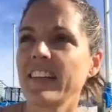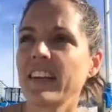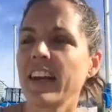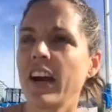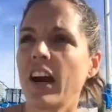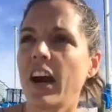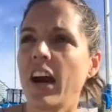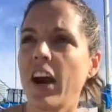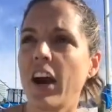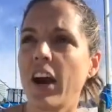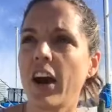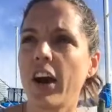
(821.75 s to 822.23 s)

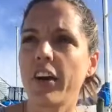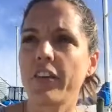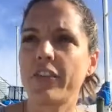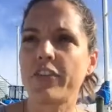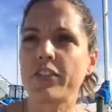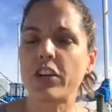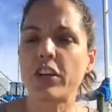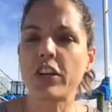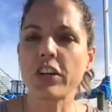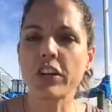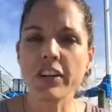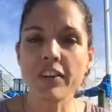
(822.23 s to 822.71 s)

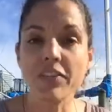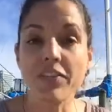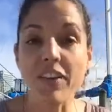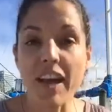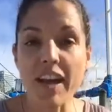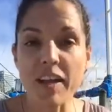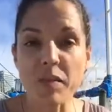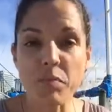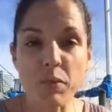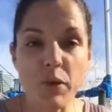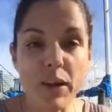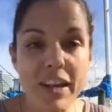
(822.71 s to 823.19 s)
of good
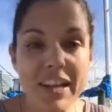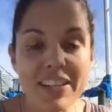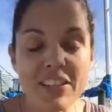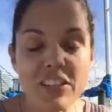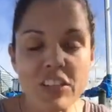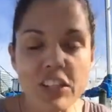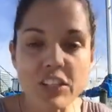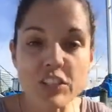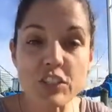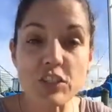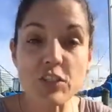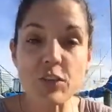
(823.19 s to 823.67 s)

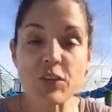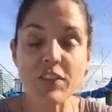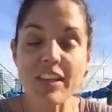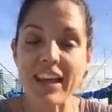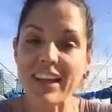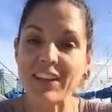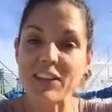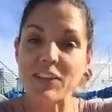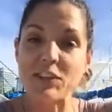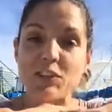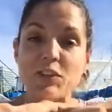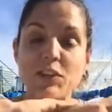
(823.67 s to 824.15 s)
vibration so
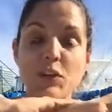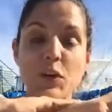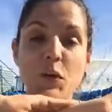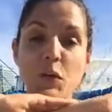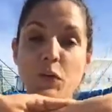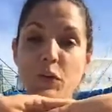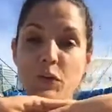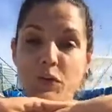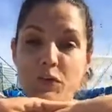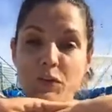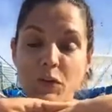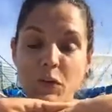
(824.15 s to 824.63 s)
that you
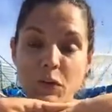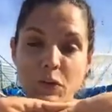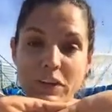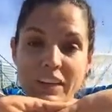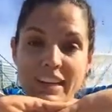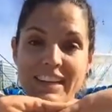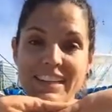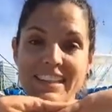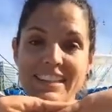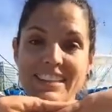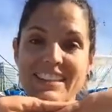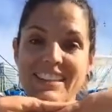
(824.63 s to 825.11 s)
don't
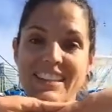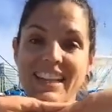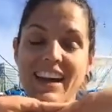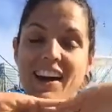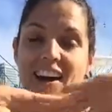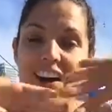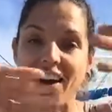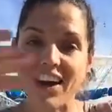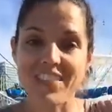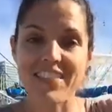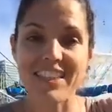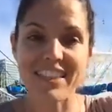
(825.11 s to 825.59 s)
focus
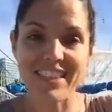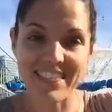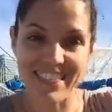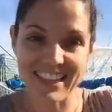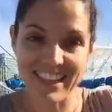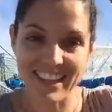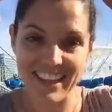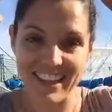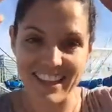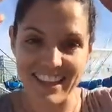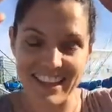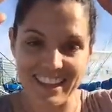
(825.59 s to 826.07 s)
on the
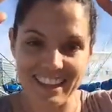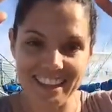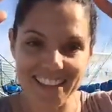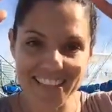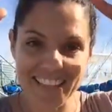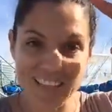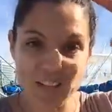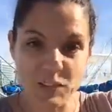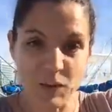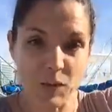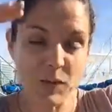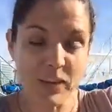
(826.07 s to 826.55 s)
thing
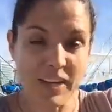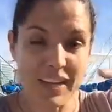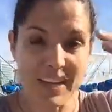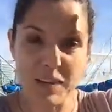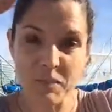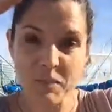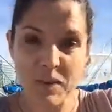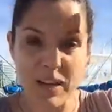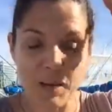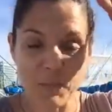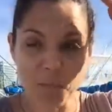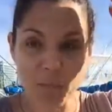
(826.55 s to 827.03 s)
that's only going to
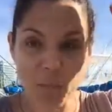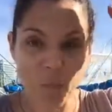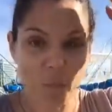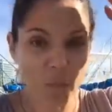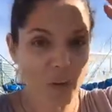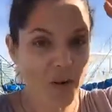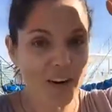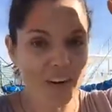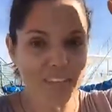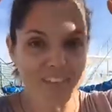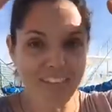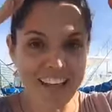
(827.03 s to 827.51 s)
make
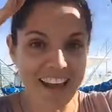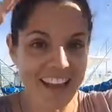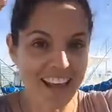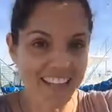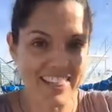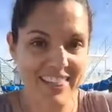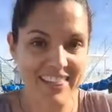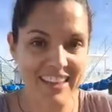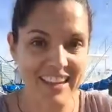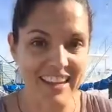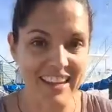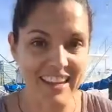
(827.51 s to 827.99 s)
more of that
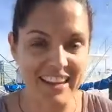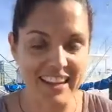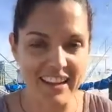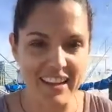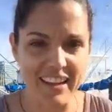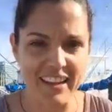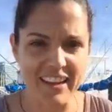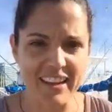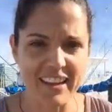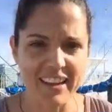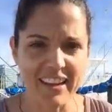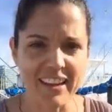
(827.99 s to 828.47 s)

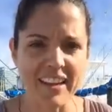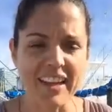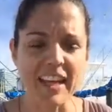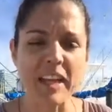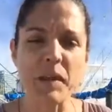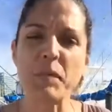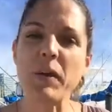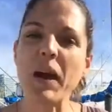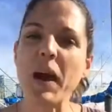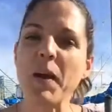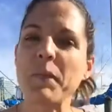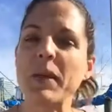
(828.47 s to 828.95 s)
thing
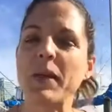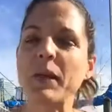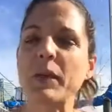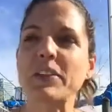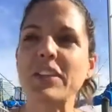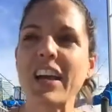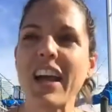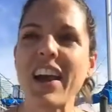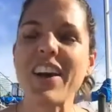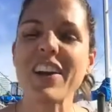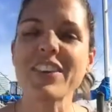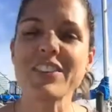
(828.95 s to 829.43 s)
keep coming, which
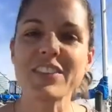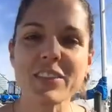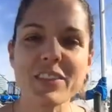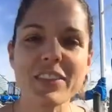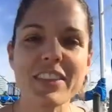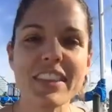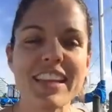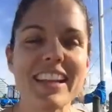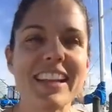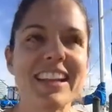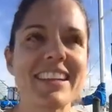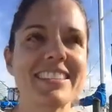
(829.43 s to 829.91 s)
I also
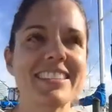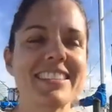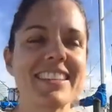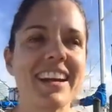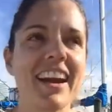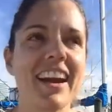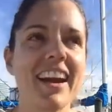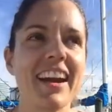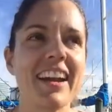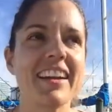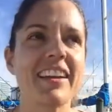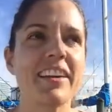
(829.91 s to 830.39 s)
think is
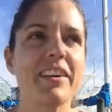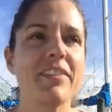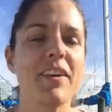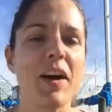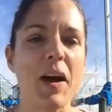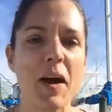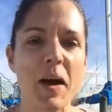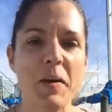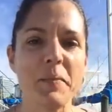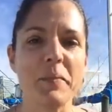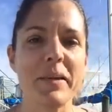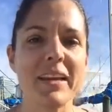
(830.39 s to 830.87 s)
kind of
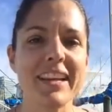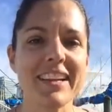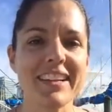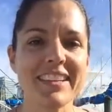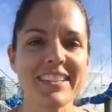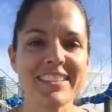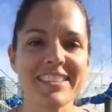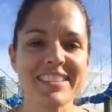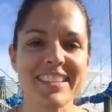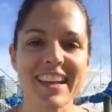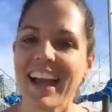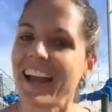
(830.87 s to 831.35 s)

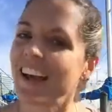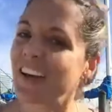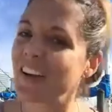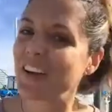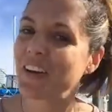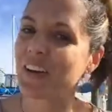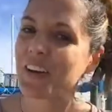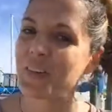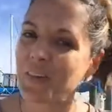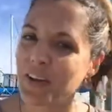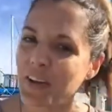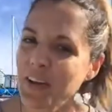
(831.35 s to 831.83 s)
ominous. I don't
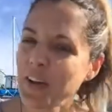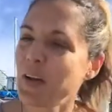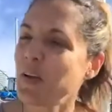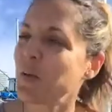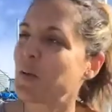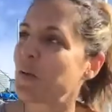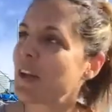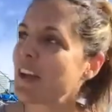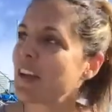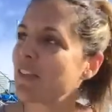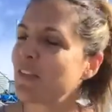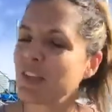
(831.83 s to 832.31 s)
know
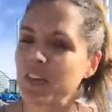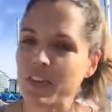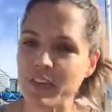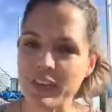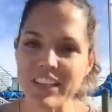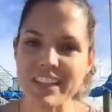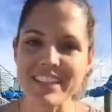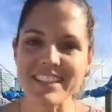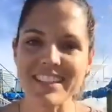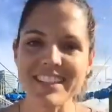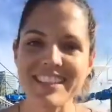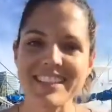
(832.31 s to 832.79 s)
if you
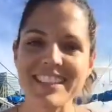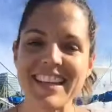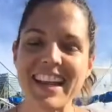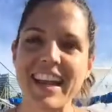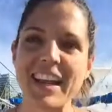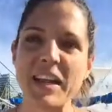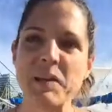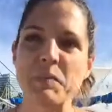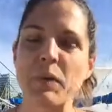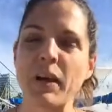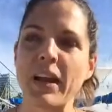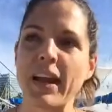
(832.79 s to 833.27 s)
listen to
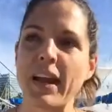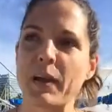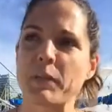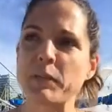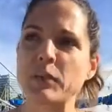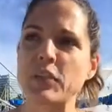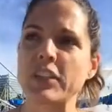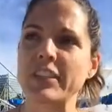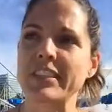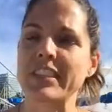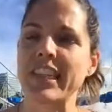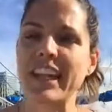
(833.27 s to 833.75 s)
Abraham,
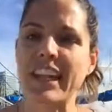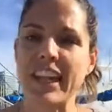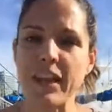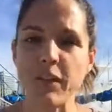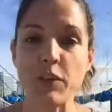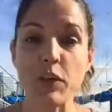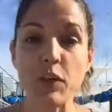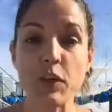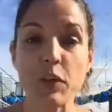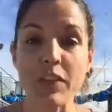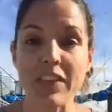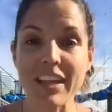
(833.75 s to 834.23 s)
she's like, if
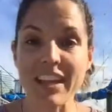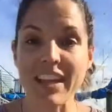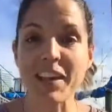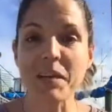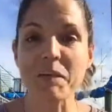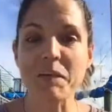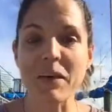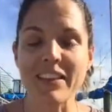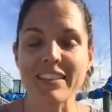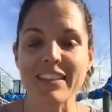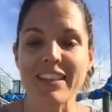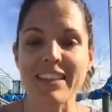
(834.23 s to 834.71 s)
you think
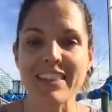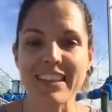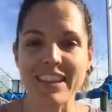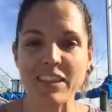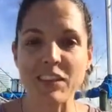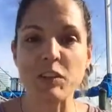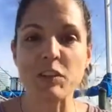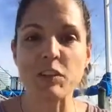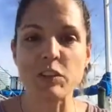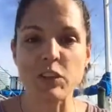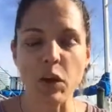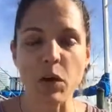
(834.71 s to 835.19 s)
about the thing
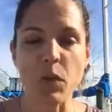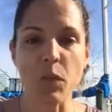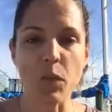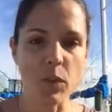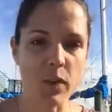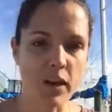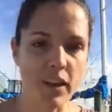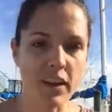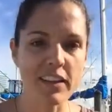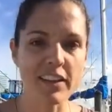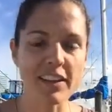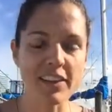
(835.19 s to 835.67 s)
you don't
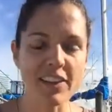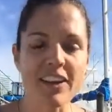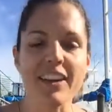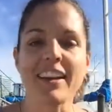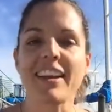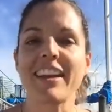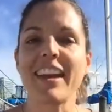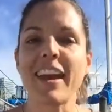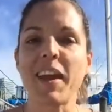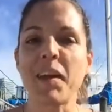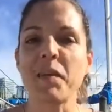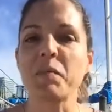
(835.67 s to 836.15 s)
want, you're going to
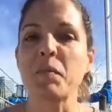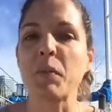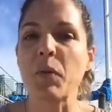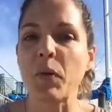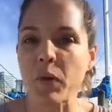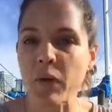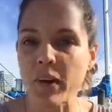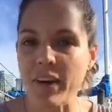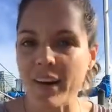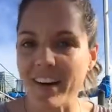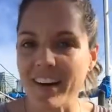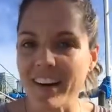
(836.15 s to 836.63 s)
get
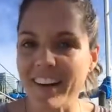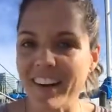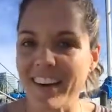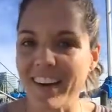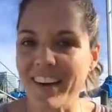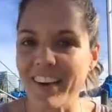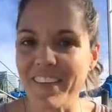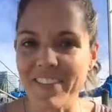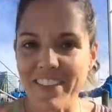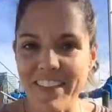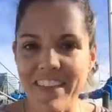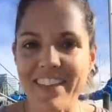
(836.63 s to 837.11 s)
more
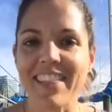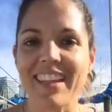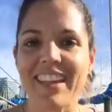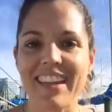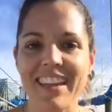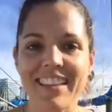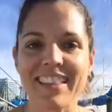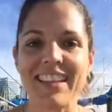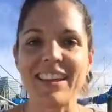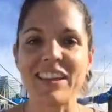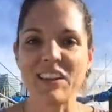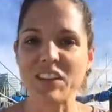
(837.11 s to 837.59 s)
of the
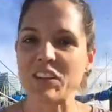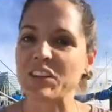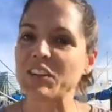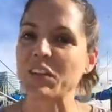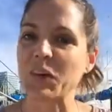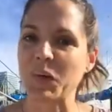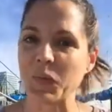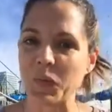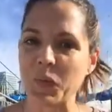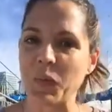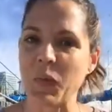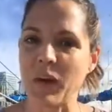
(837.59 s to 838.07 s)
thing that you
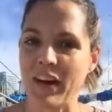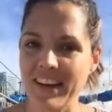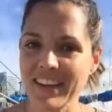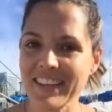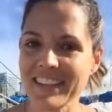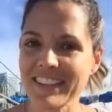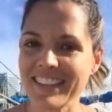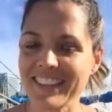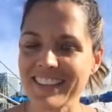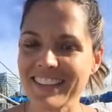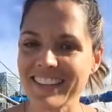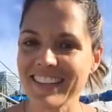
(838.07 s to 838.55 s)
don't
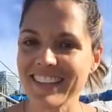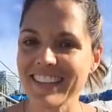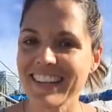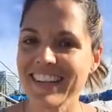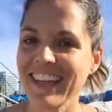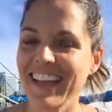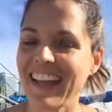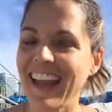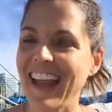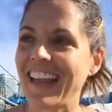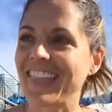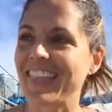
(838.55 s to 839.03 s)
want.
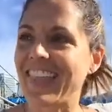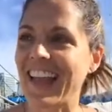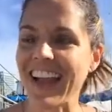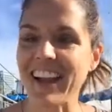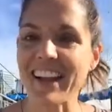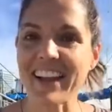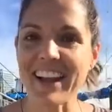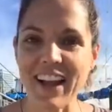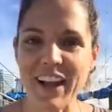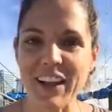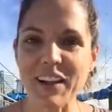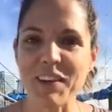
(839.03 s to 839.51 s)
That
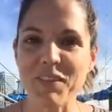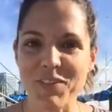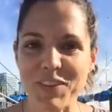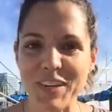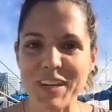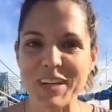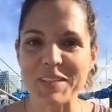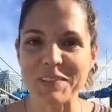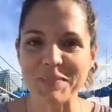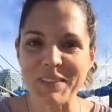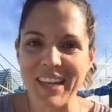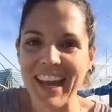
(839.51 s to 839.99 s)
kind of
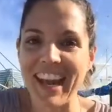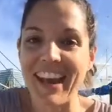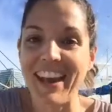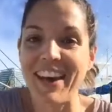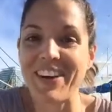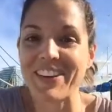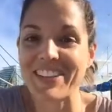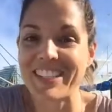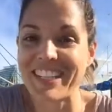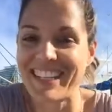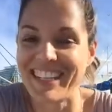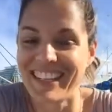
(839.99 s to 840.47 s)
freaks me
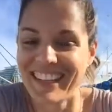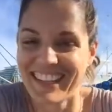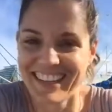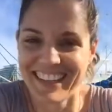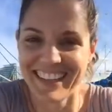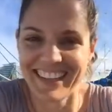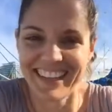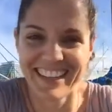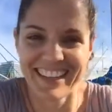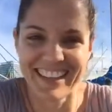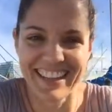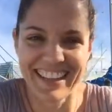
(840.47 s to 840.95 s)
out.
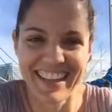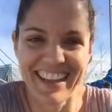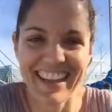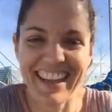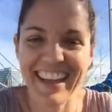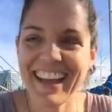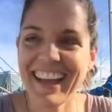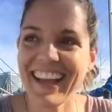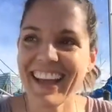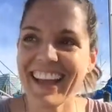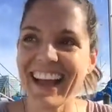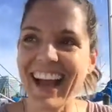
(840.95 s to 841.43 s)

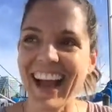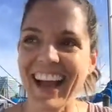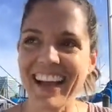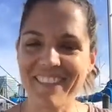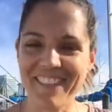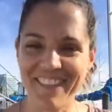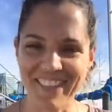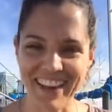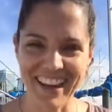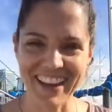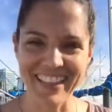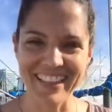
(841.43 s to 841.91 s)
I
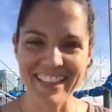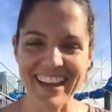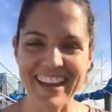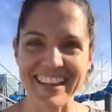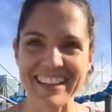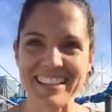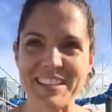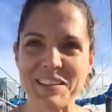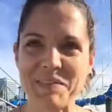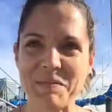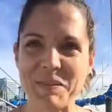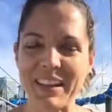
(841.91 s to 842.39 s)
find that
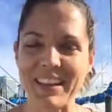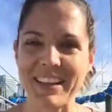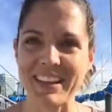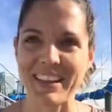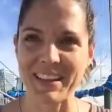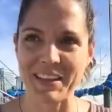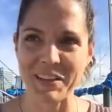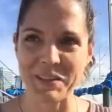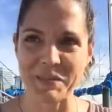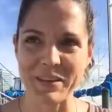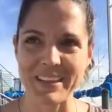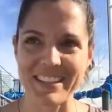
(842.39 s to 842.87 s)
to be a
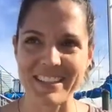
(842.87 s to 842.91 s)
little bit